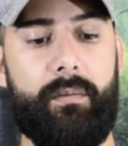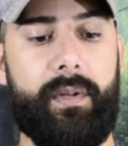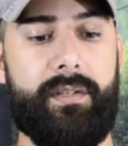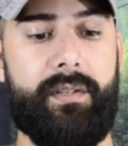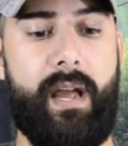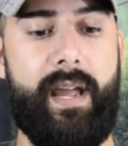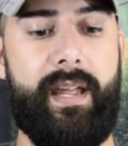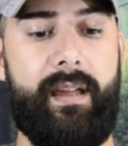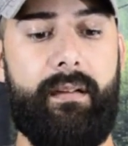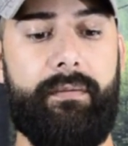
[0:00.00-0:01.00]
which I
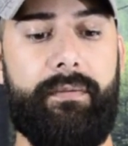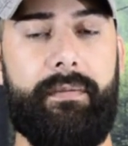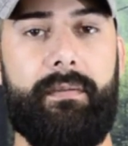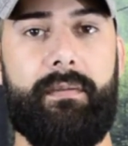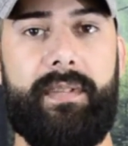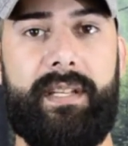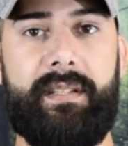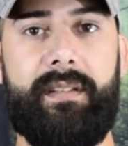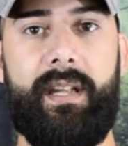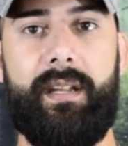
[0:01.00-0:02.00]
have
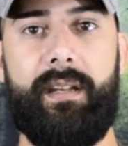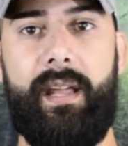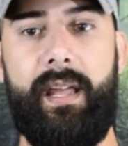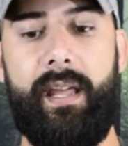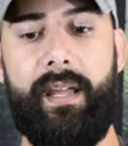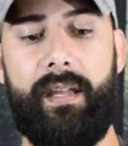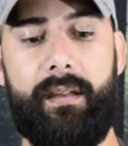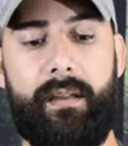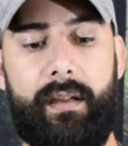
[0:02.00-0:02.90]
designated a